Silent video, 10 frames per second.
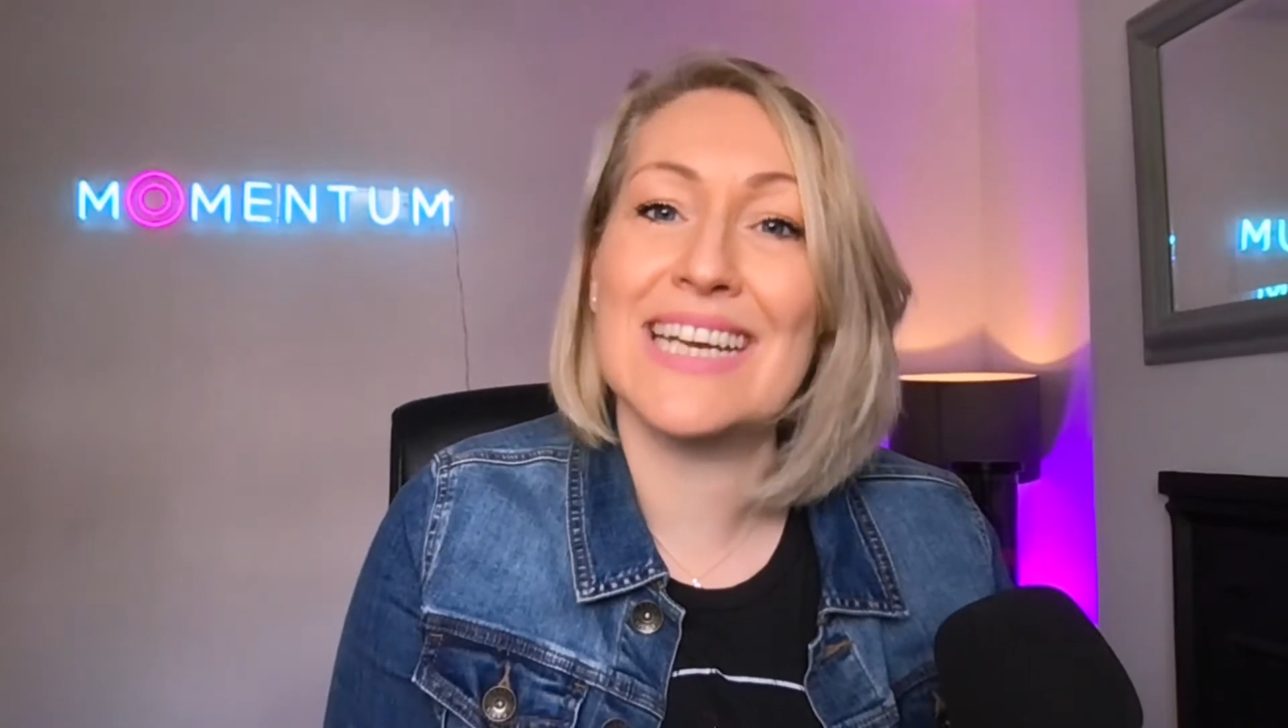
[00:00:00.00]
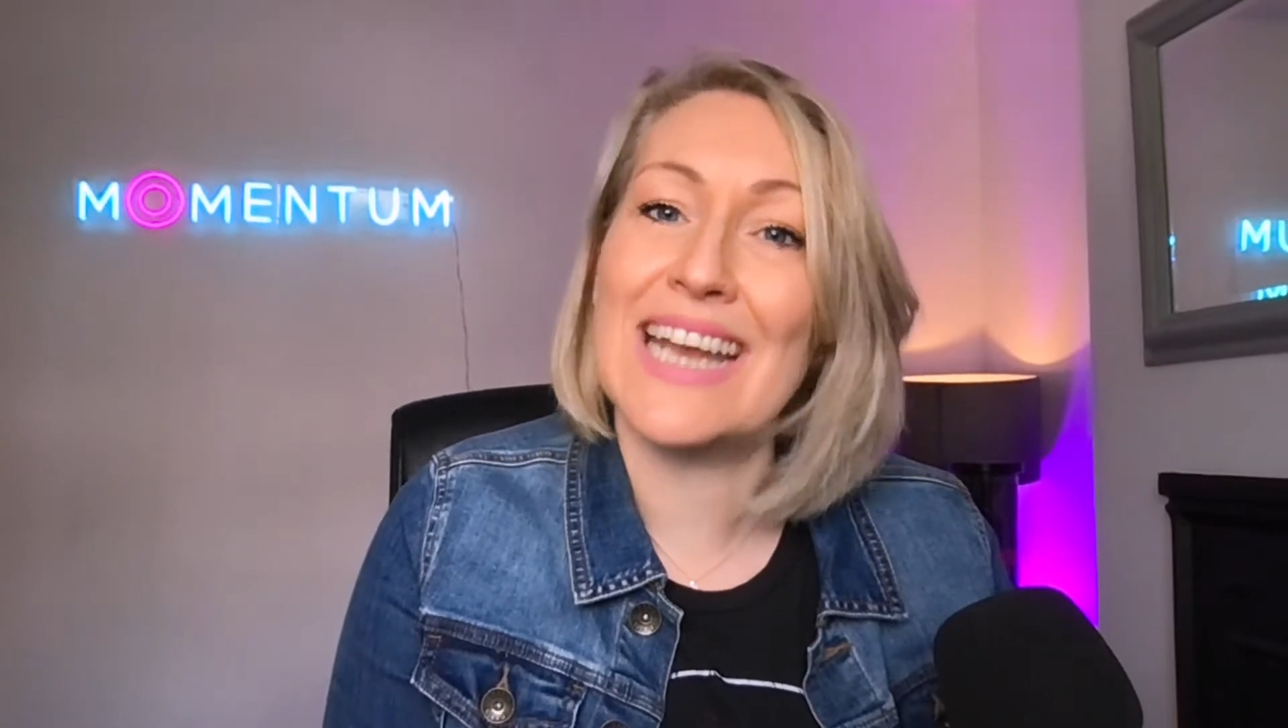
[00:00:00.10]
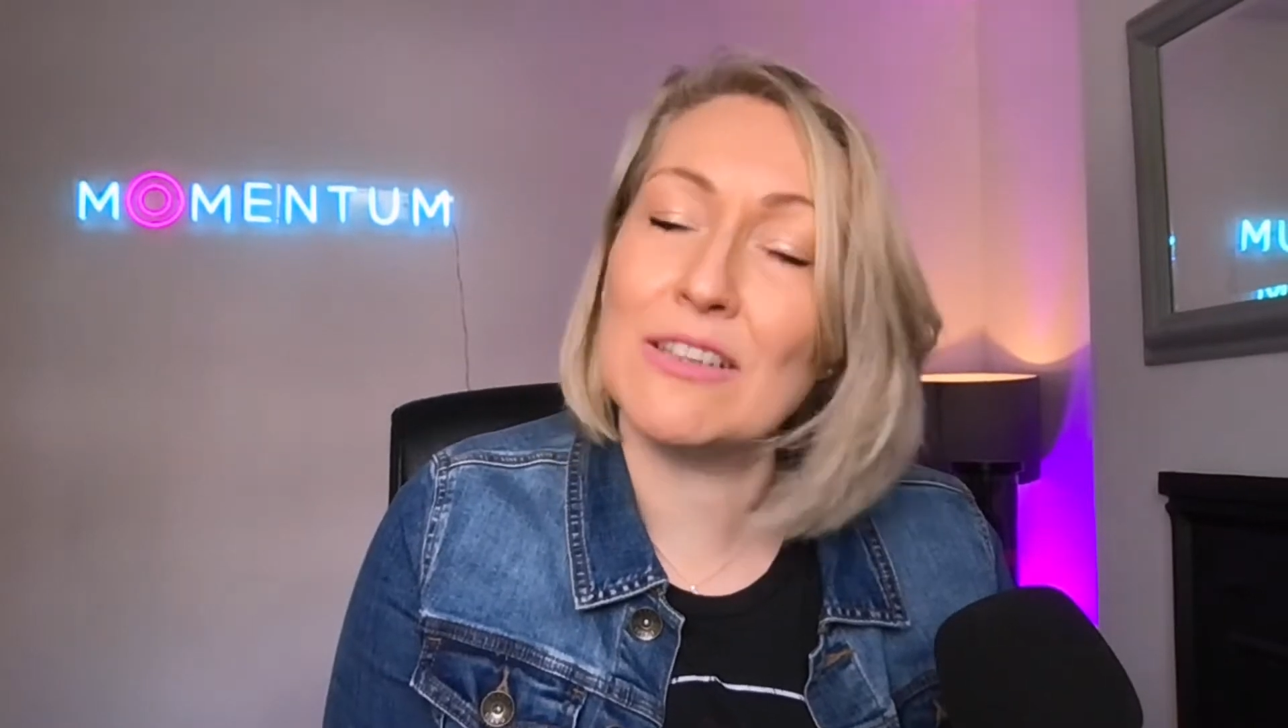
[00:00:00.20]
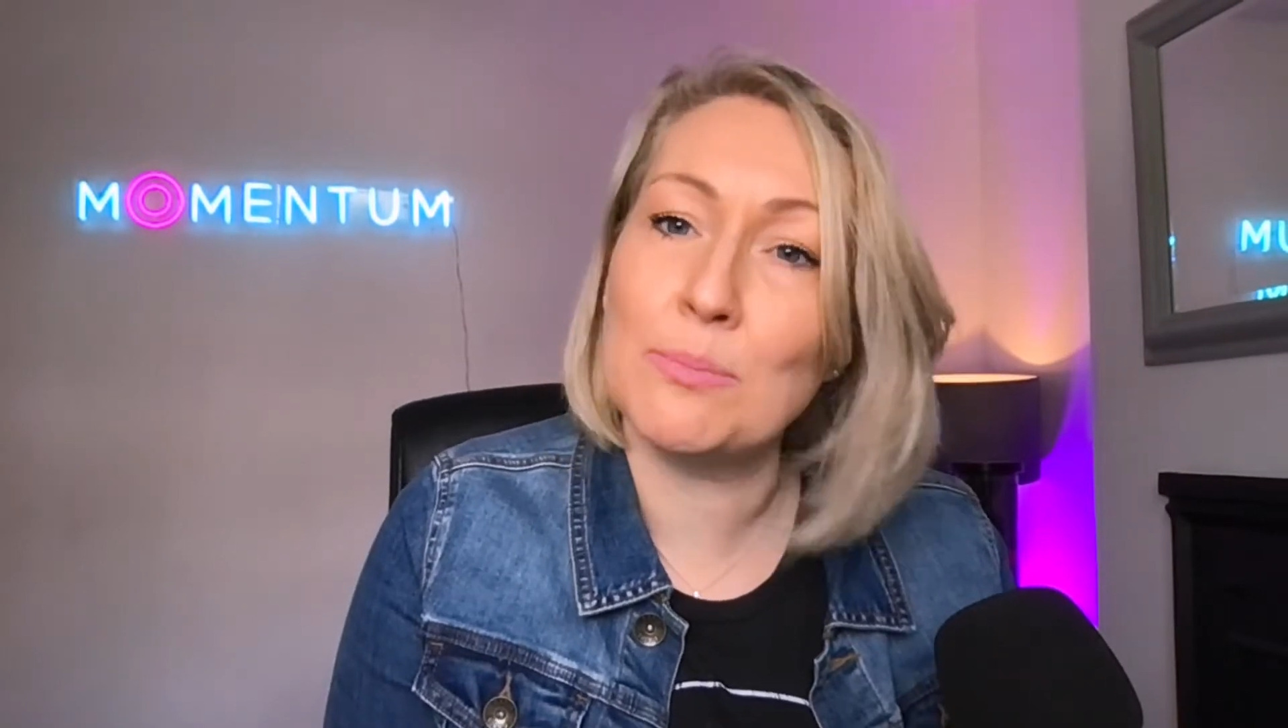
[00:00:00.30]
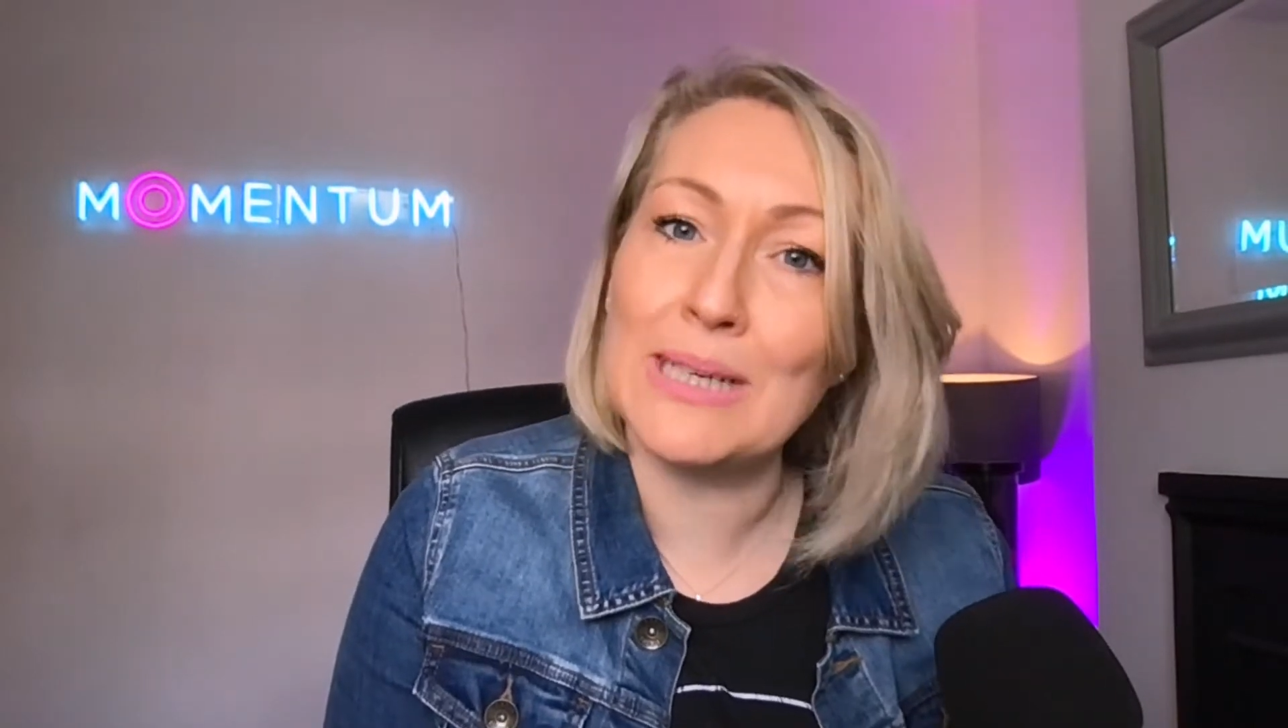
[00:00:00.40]

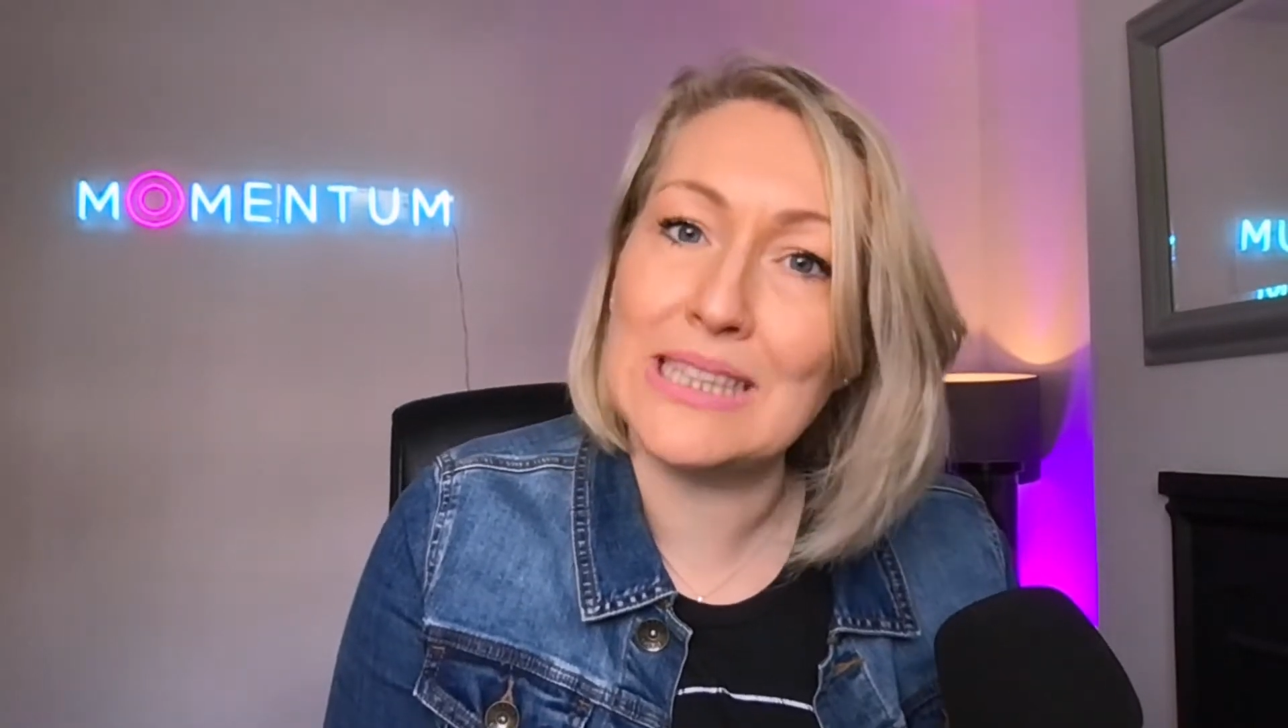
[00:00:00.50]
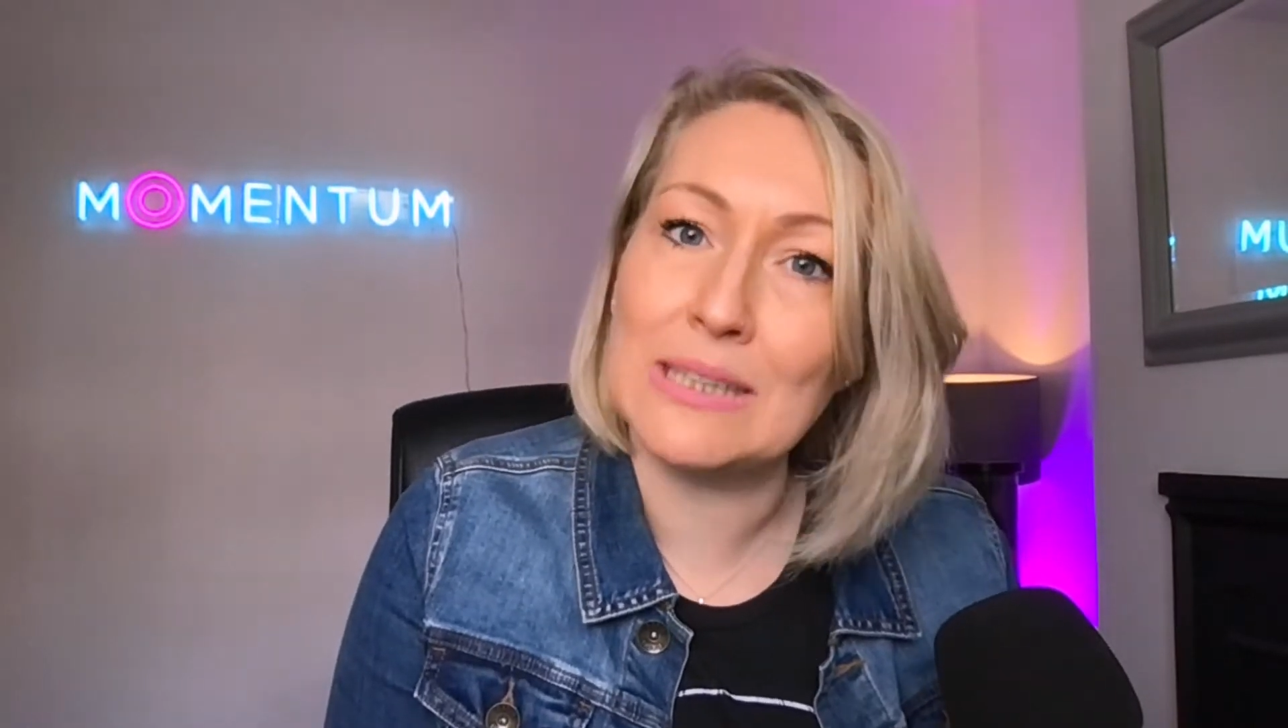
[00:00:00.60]
accountability